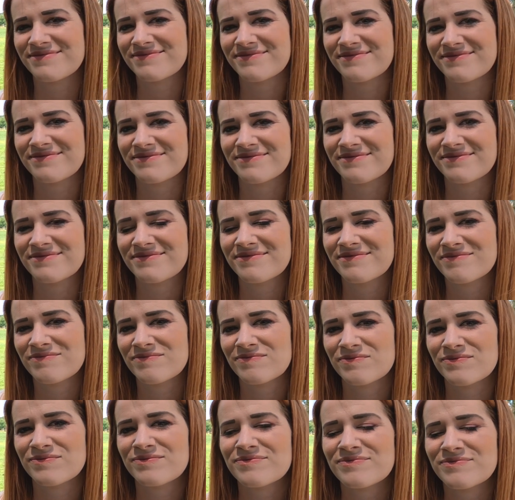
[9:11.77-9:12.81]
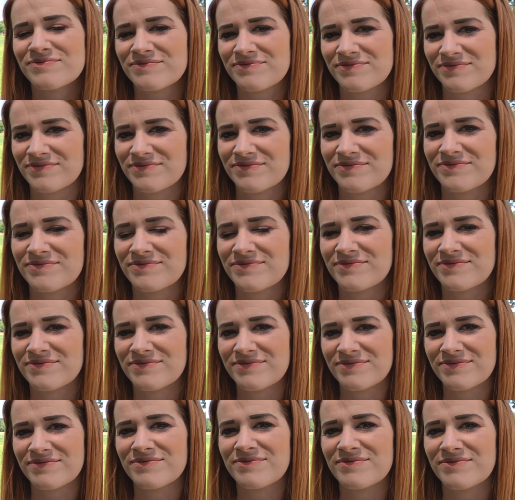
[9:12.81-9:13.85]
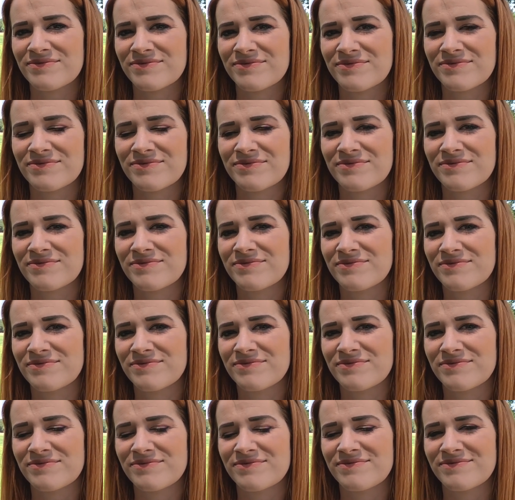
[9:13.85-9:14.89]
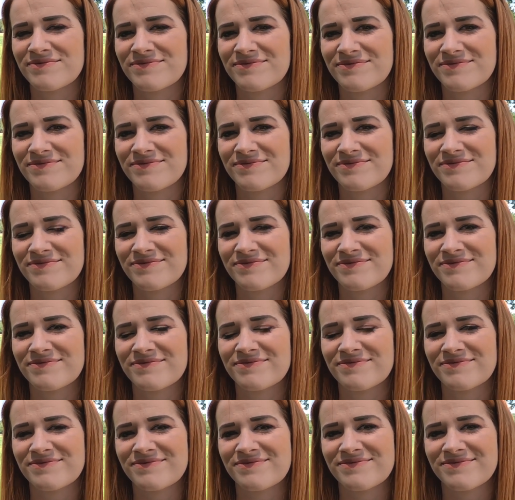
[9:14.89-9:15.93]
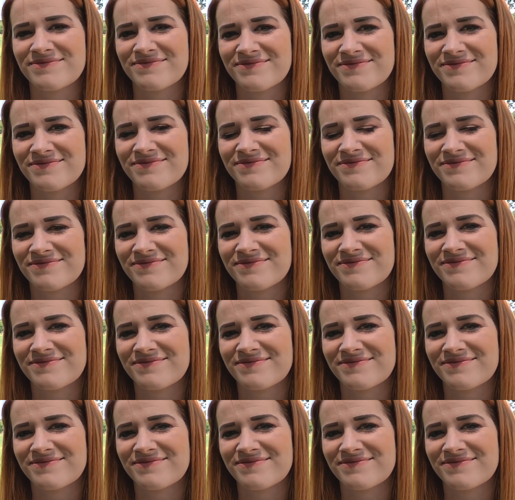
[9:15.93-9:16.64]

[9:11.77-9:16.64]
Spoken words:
(not speaking)